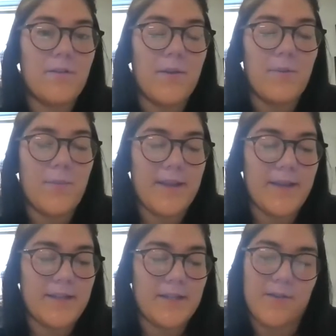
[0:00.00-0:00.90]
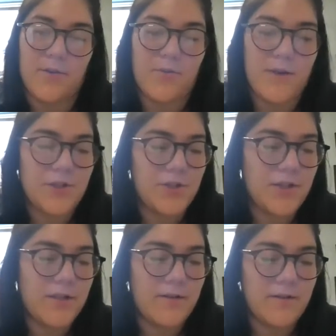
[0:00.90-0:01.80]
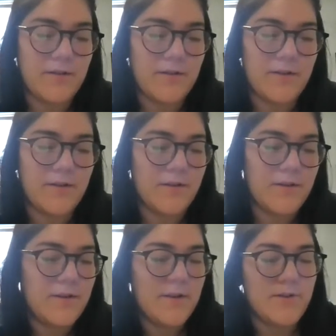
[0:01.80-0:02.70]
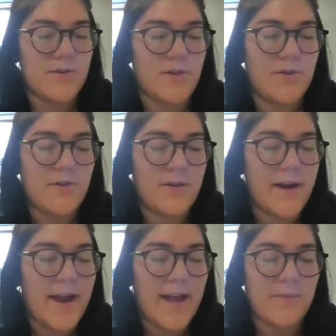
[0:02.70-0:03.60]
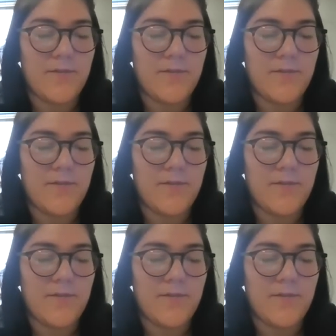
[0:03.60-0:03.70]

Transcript: when we get to their question. So Adam,